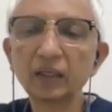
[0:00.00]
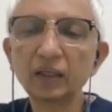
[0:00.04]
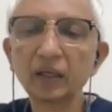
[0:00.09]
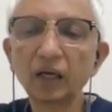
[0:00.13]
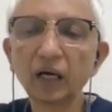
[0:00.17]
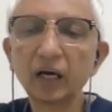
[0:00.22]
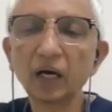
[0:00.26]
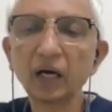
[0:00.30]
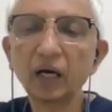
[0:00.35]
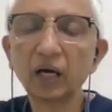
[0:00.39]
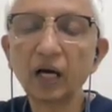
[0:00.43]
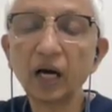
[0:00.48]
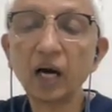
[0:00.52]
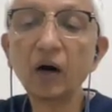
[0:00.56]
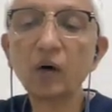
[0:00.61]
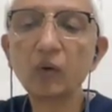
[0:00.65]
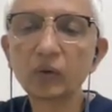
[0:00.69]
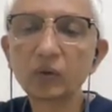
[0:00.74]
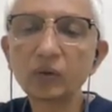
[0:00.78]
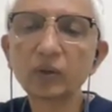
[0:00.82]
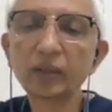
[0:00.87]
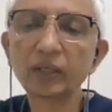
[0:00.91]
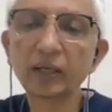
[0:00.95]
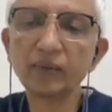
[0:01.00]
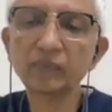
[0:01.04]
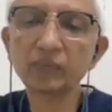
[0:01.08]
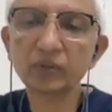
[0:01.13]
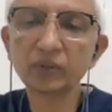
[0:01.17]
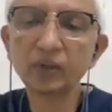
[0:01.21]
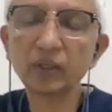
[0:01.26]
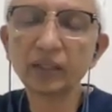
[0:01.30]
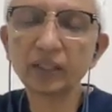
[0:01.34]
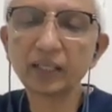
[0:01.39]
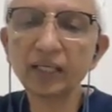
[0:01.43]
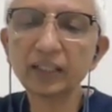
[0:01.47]
autograms,
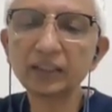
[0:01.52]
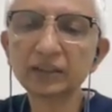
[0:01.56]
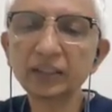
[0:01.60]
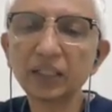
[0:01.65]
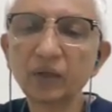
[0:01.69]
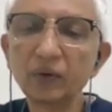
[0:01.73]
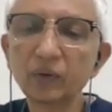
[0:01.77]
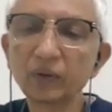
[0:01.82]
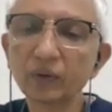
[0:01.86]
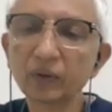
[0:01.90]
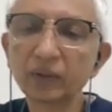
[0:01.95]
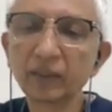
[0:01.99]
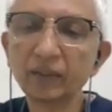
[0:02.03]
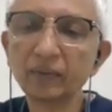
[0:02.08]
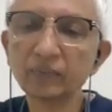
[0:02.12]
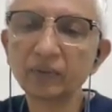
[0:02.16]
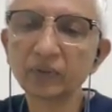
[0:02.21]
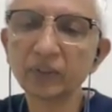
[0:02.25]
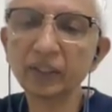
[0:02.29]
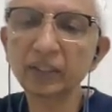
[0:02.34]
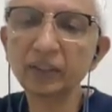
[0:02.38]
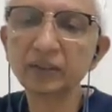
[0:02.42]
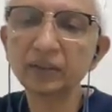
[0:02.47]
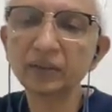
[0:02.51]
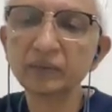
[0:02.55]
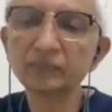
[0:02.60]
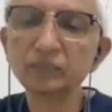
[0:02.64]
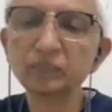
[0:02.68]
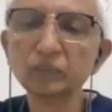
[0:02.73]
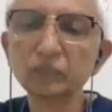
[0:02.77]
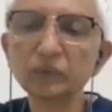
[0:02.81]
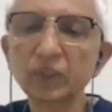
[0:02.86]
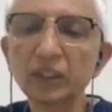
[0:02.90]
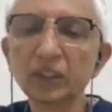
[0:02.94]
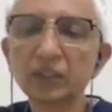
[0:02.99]
not arch autograms, right?
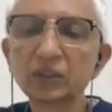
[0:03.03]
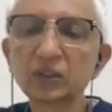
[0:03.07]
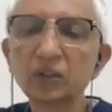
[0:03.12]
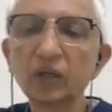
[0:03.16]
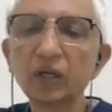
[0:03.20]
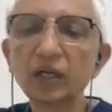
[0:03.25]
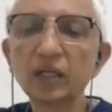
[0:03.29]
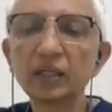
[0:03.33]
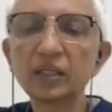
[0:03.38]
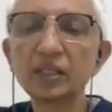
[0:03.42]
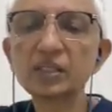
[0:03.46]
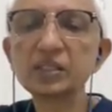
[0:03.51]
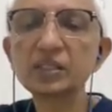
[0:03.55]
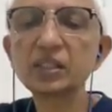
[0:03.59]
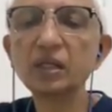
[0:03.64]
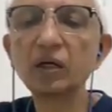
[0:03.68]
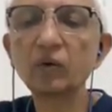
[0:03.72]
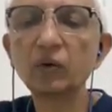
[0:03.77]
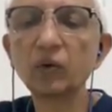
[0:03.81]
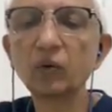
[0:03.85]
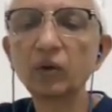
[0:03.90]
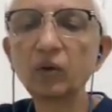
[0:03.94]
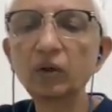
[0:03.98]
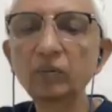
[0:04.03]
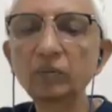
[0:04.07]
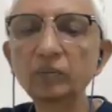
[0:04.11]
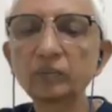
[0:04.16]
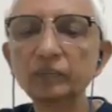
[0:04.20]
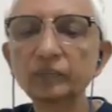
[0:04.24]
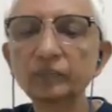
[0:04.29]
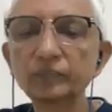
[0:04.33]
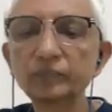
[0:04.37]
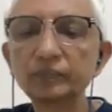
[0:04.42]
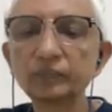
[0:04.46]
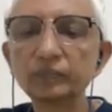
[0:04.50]
It's got a distal hole
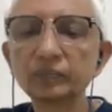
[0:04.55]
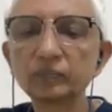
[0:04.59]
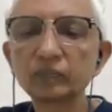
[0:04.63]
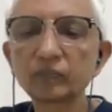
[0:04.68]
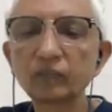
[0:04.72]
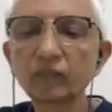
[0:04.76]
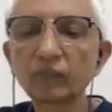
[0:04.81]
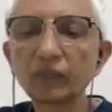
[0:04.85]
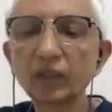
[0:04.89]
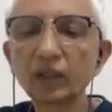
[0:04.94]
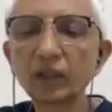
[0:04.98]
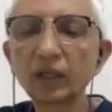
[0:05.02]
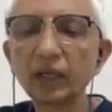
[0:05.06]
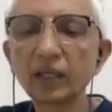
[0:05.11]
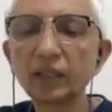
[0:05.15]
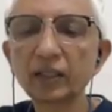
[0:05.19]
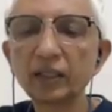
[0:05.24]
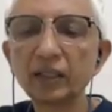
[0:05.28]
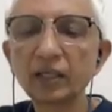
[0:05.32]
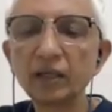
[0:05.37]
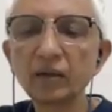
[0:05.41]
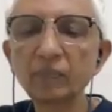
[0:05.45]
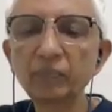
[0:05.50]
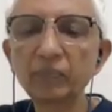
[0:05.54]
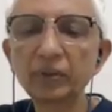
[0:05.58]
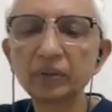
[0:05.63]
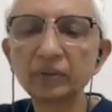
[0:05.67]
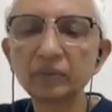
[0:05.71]
at the tip,